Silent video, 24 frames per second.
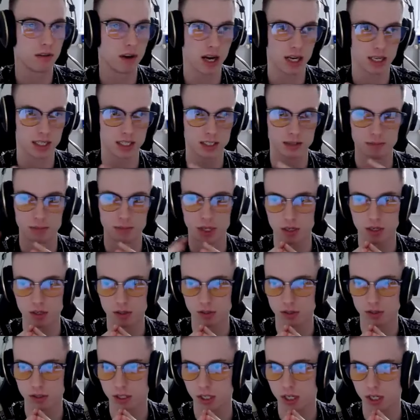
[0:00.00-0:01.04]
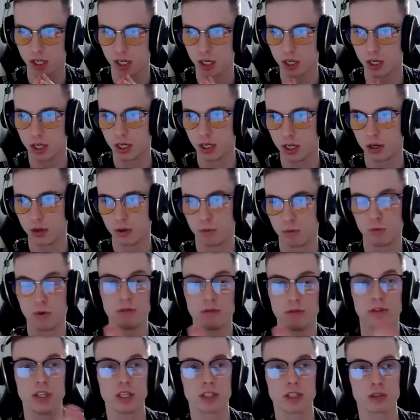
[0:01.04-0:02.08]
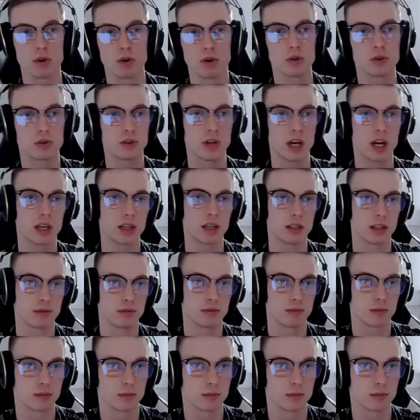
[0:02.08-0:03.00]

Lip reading: hacks, because with this also I